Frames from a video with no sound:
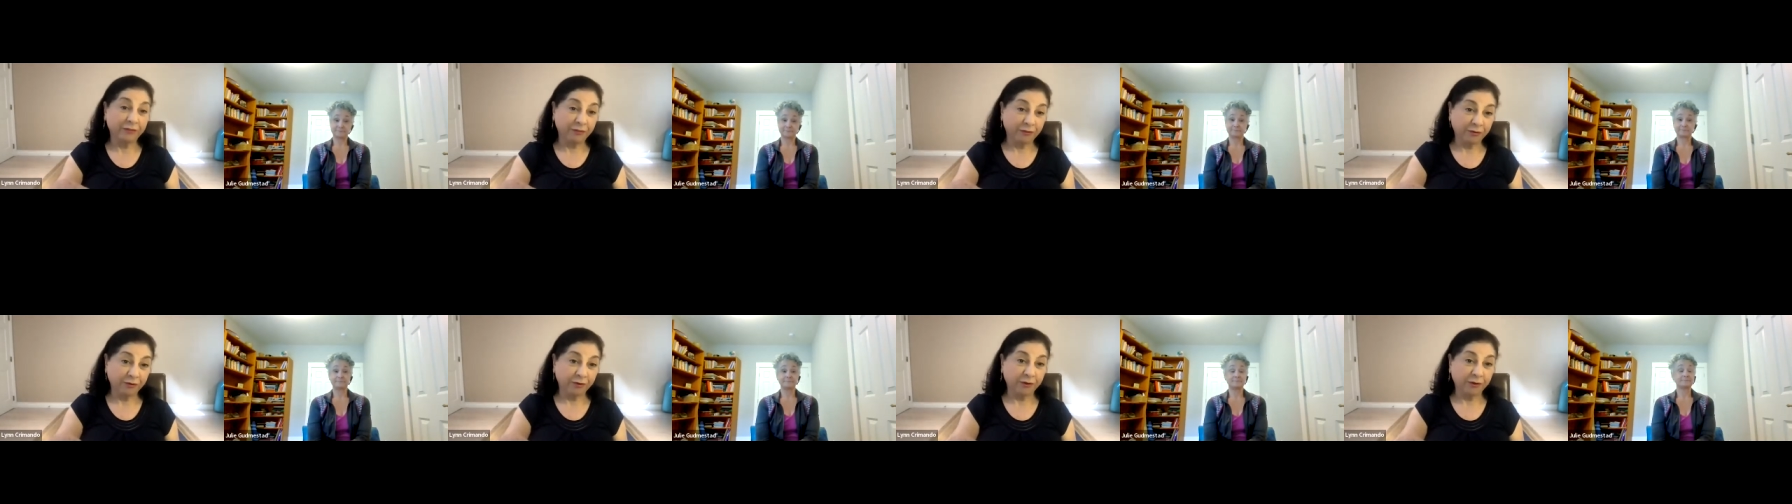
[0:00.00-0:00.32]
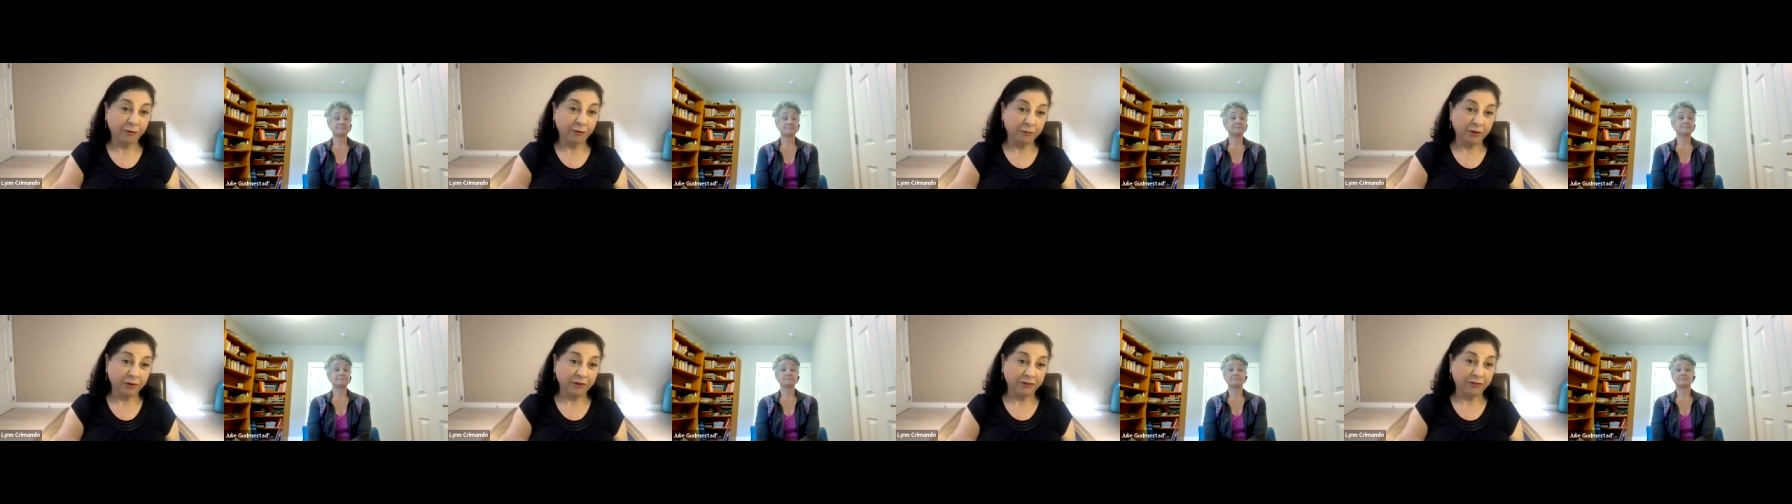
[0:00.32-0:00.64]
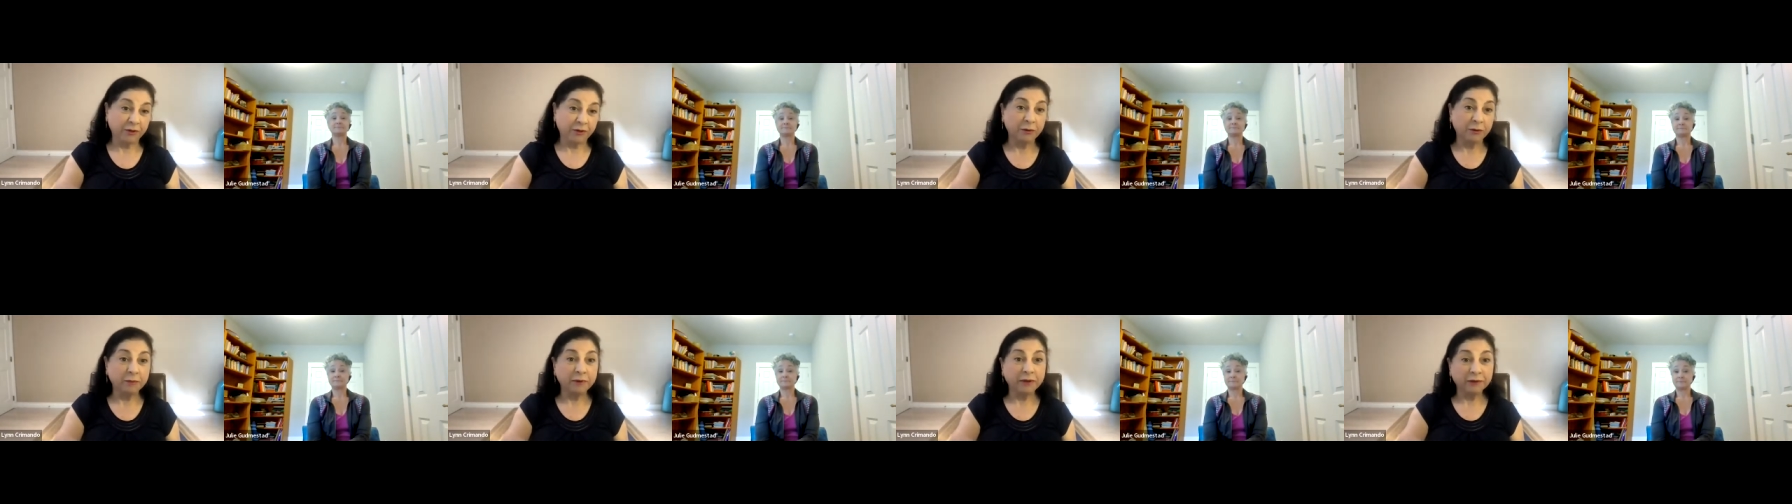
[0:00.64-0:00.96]
through your big
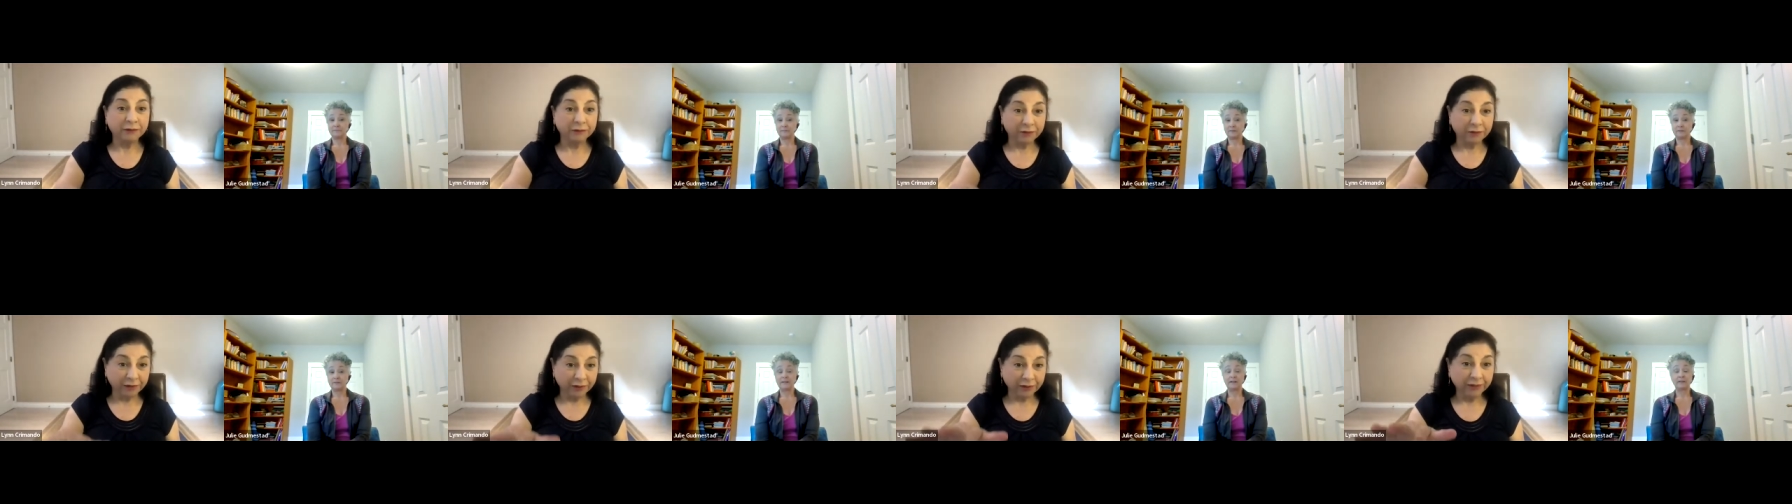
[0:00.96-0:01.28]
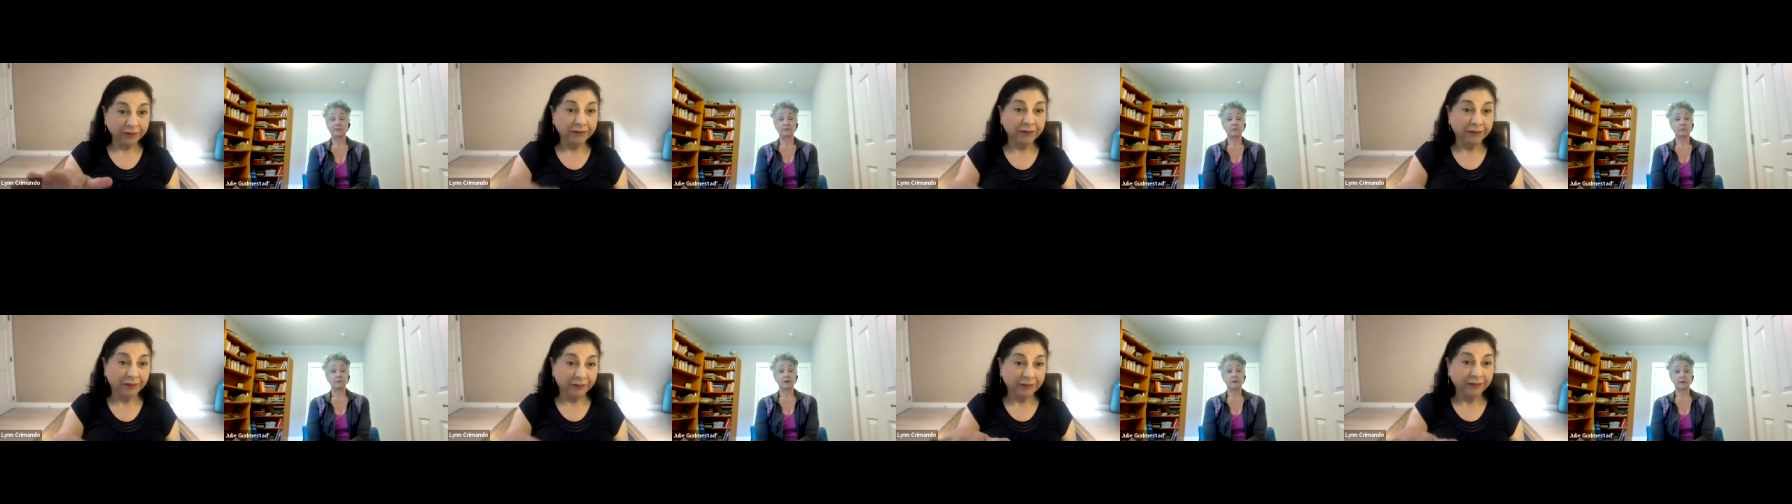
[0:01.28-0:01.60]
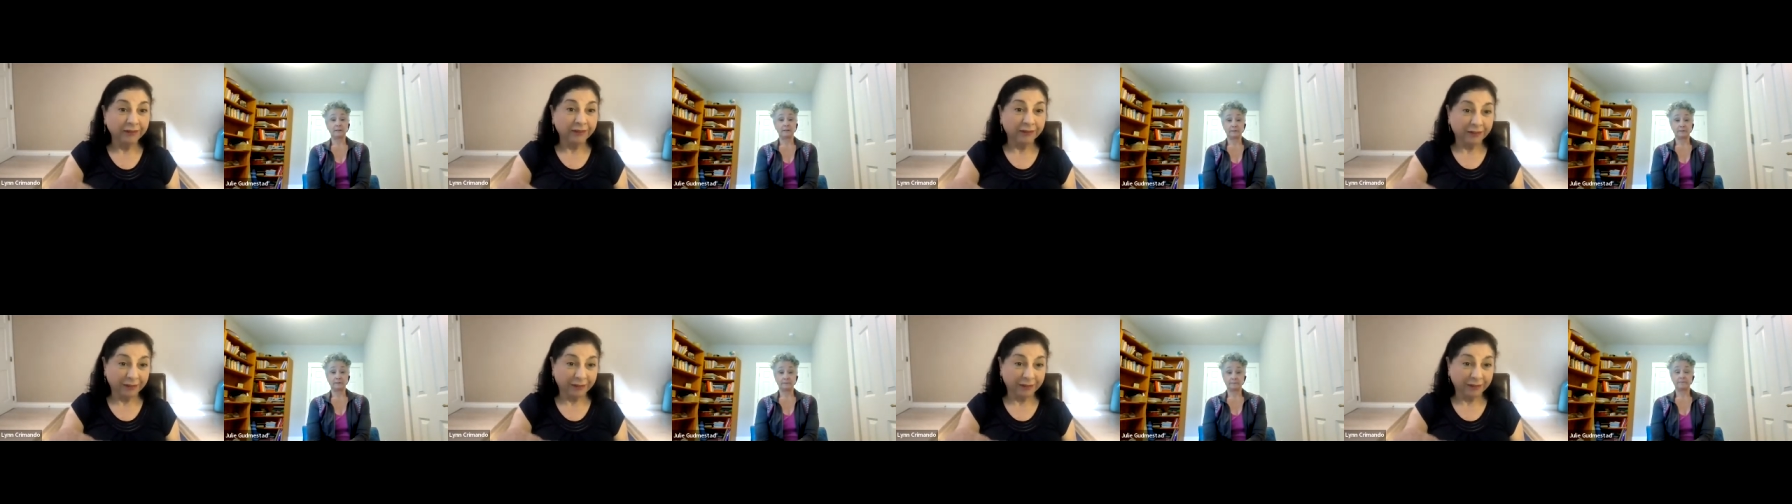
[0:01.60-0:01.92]
toe mound. That's
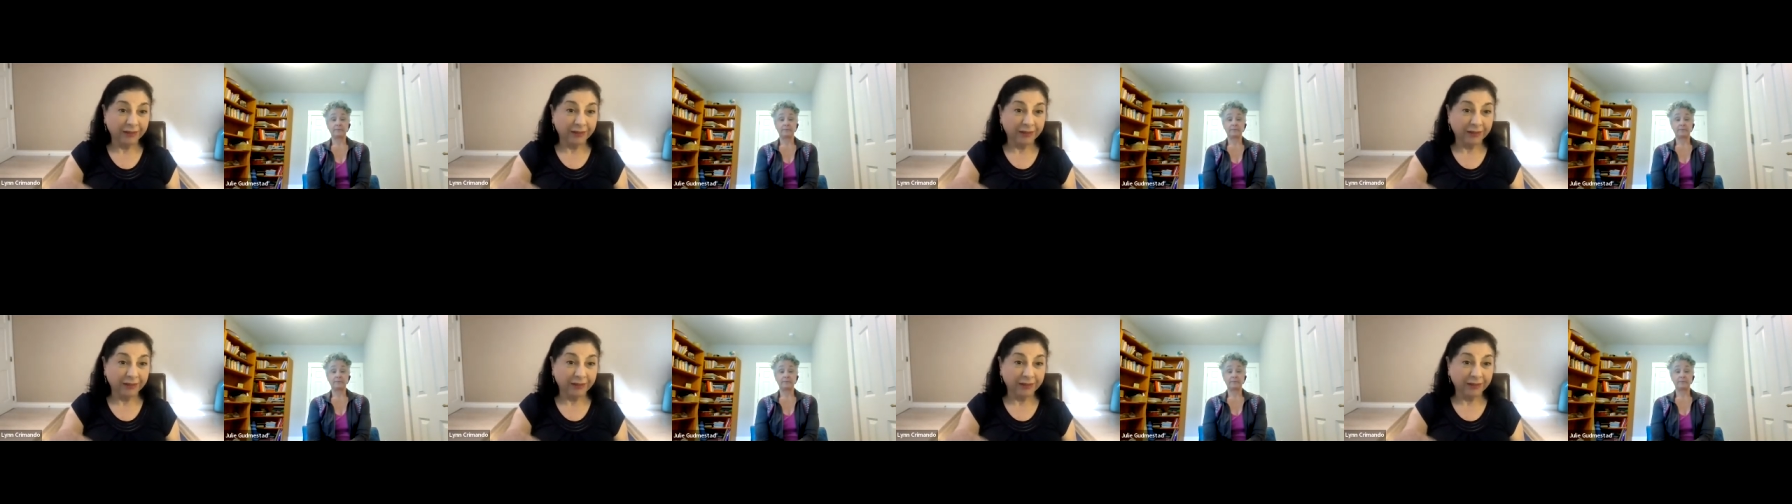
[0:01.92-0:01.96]
right.